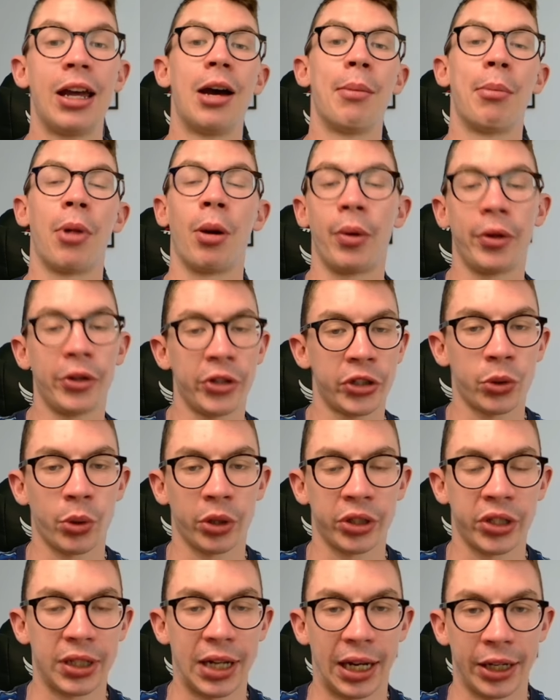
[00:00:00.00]
But I'm on the squad
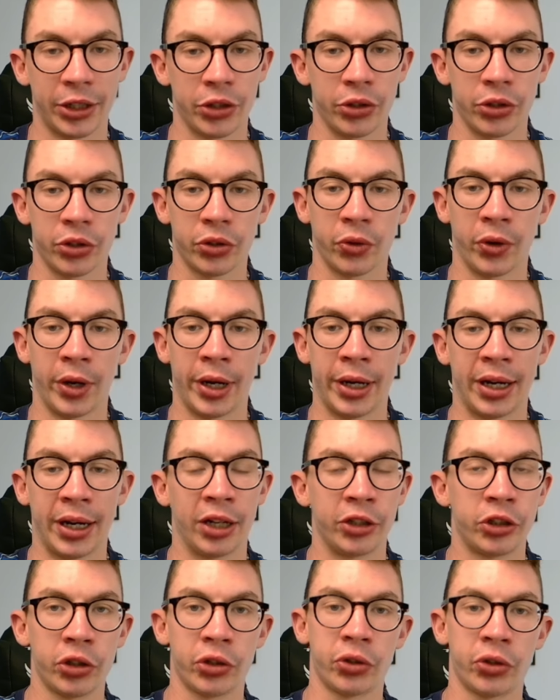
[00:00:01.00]
selection screen, and I
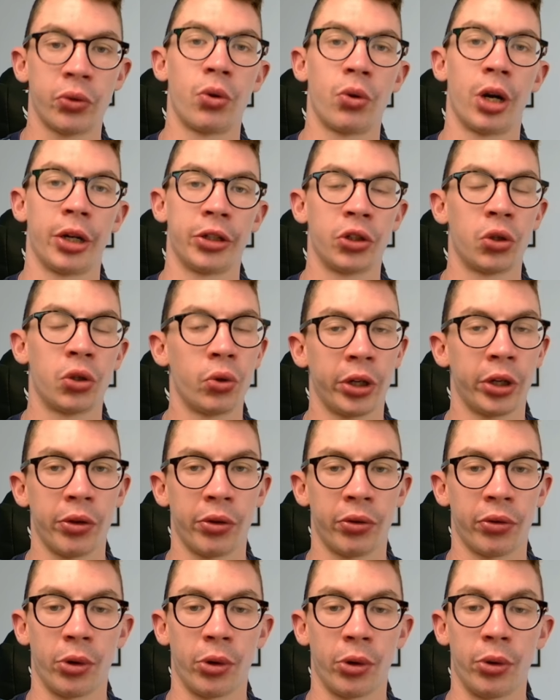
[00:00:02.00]
just thought I'd talk you
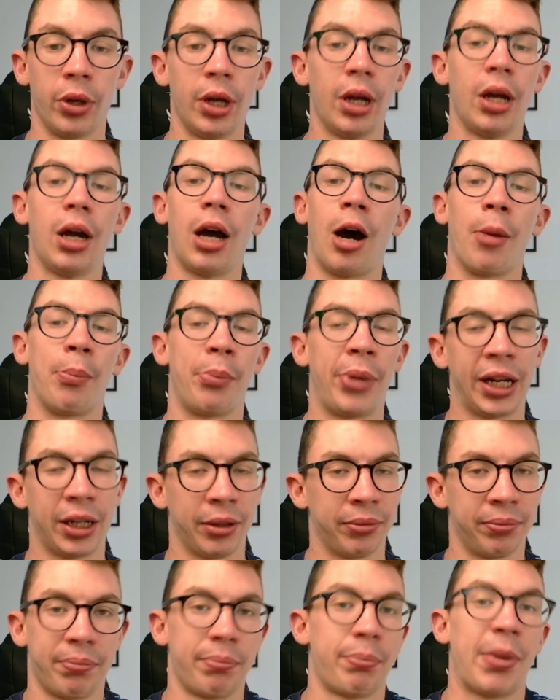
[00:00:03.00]
through. I'll pick
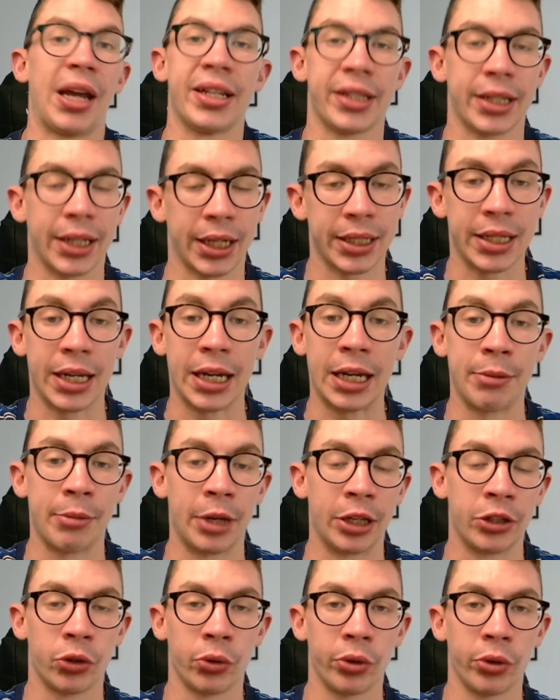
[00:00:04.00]
a basic team
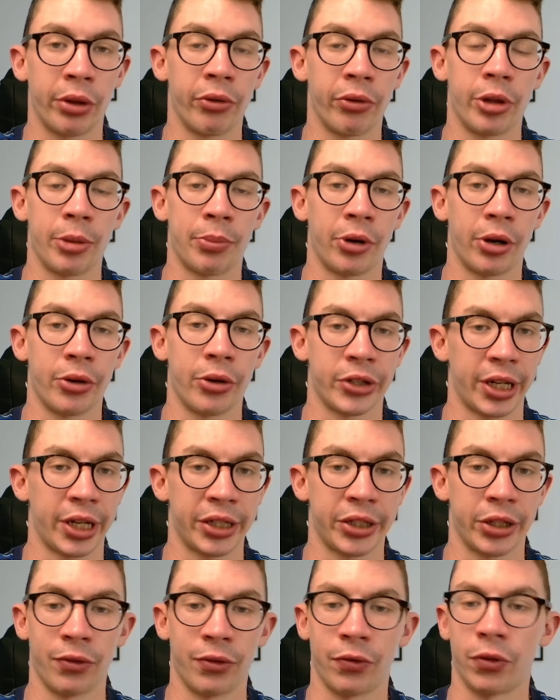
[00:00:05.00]
and talk you through the
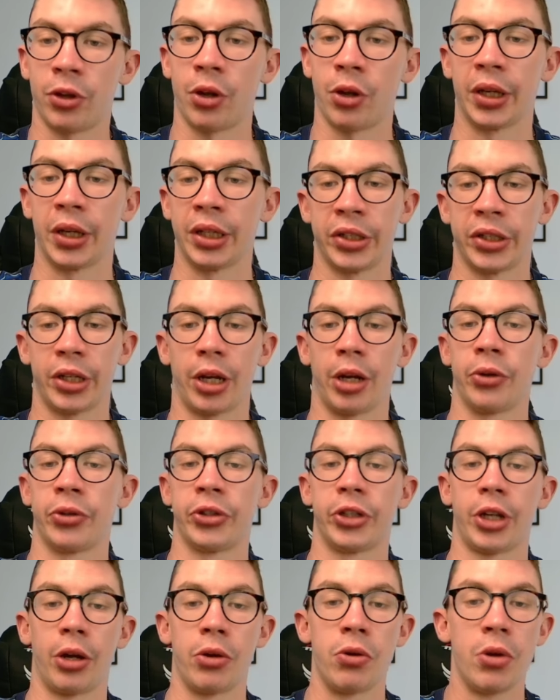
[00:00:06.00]
process of doing so.
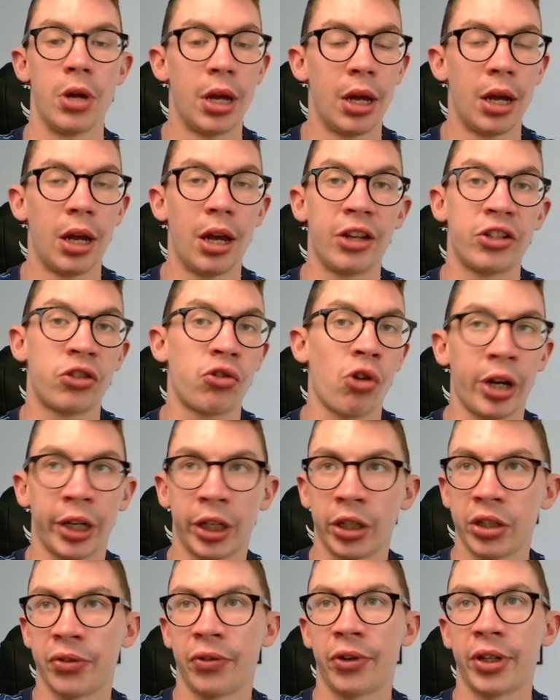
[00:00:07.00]
So
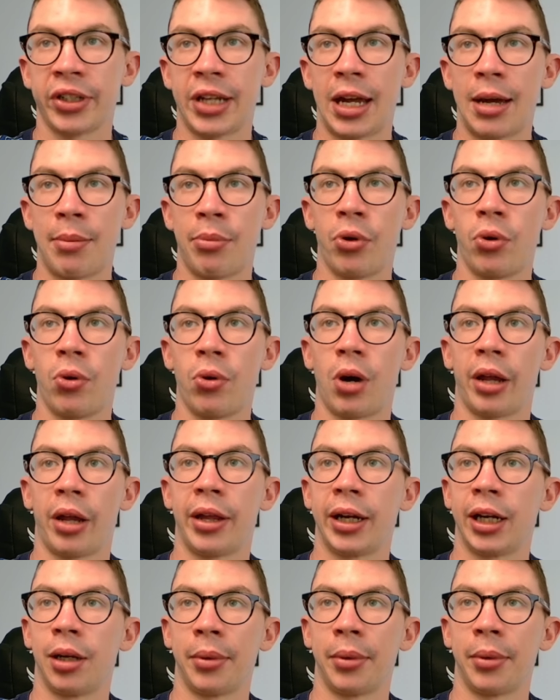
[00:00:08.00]
strikers, for example, I
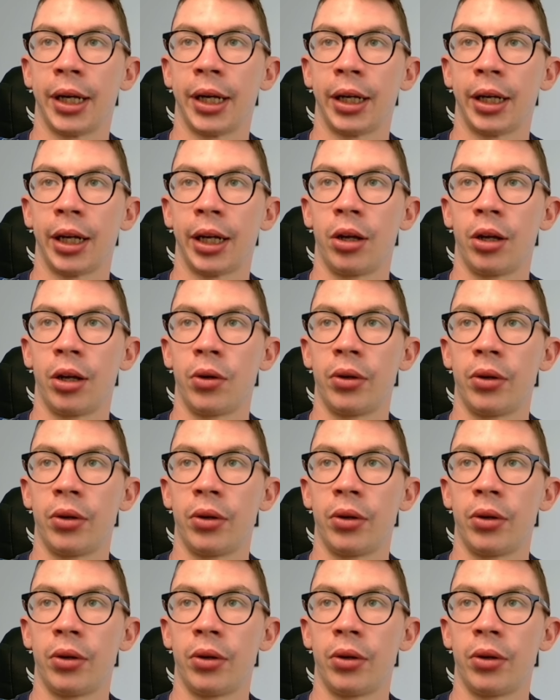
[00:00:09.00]
think I'm going to go